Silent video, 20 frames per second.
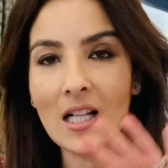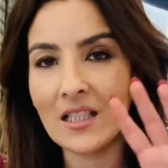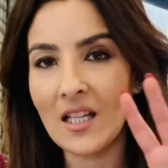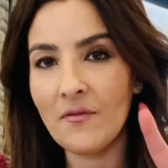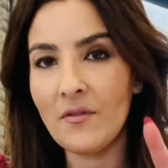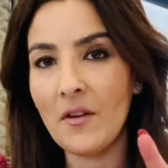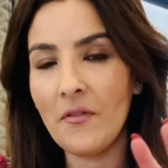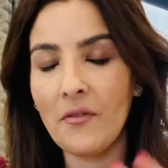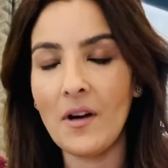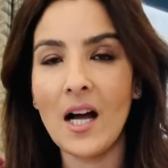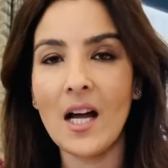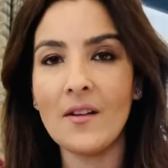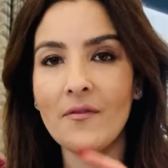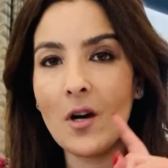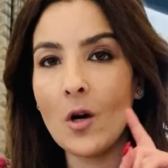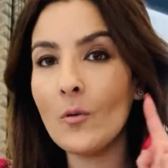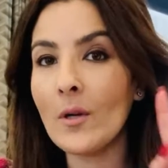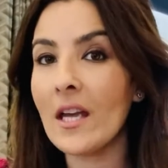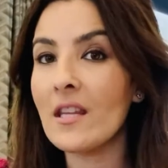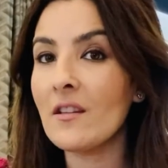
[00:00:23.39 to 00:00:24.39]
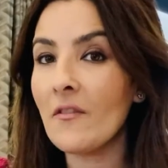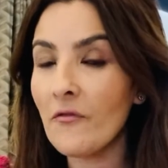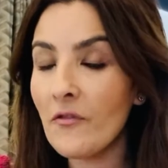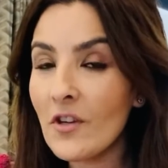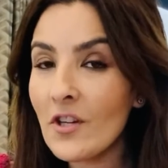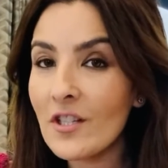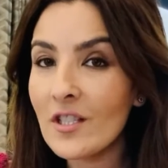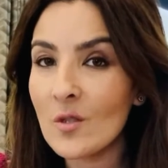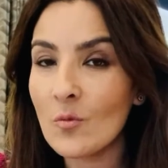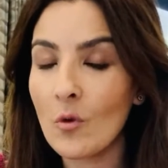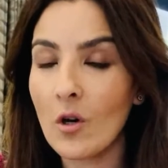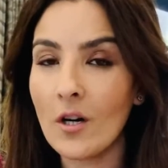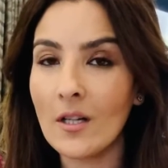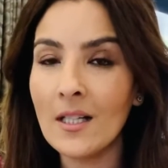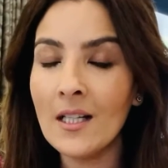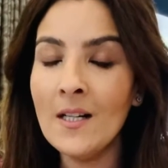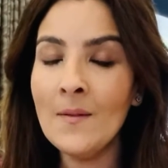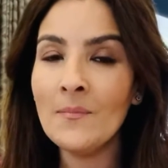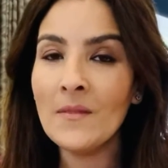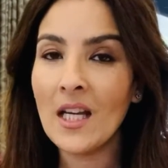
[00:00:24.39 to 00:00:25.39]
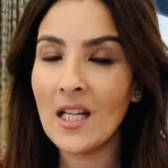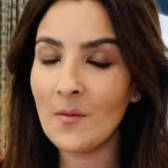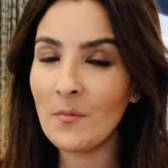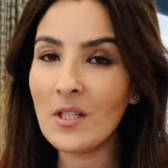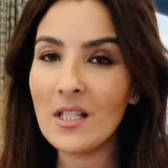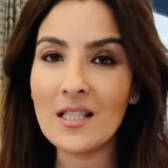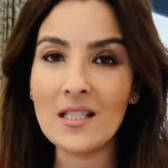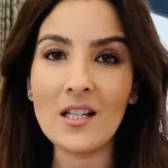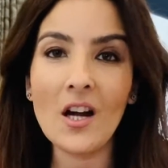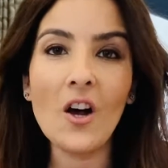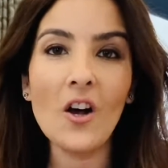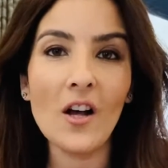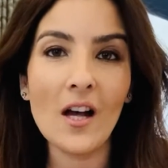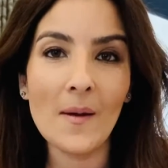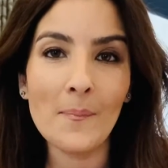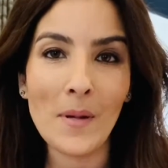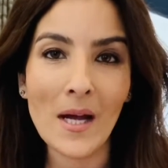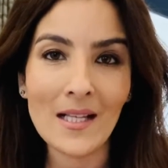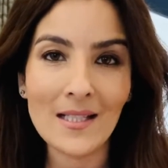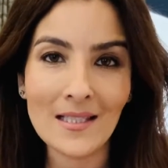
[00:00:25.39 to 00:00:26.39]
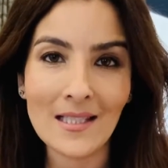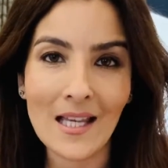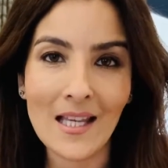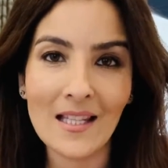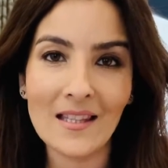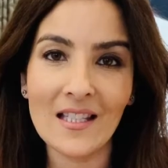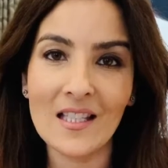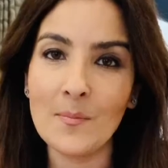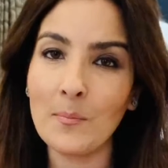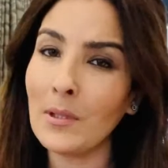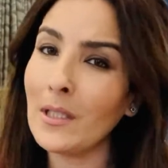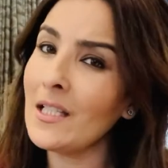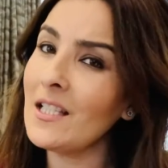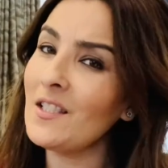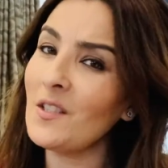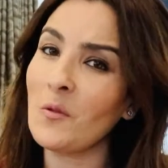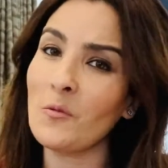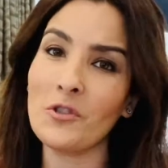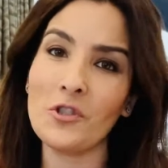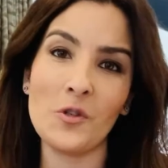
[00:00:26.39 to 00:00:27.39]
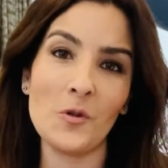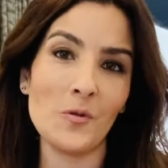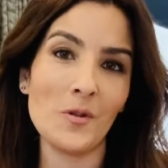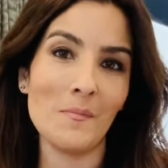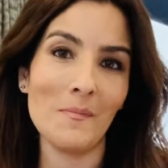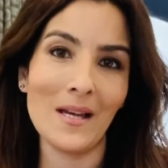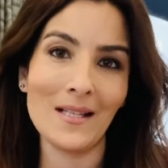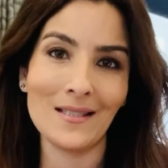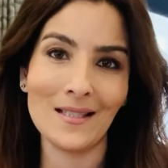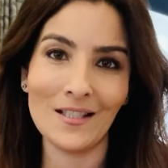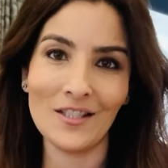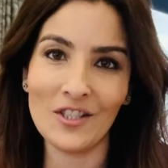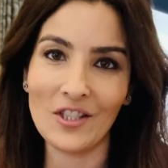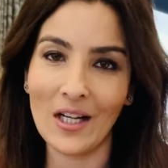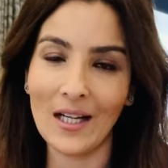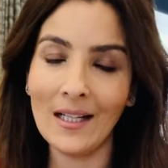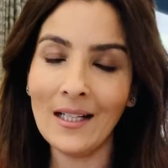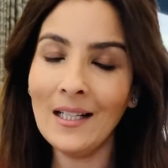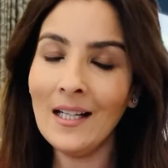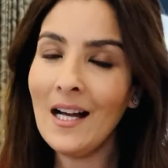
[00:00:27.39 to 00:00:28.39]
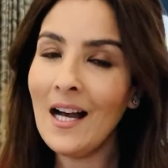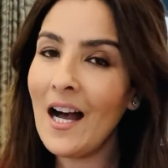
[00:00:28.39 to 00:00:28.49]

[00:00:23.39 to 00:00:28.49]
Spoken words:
I'll give you 5. Okay, the first one, and I'm going to start by saying this, please don't shoot the messenger.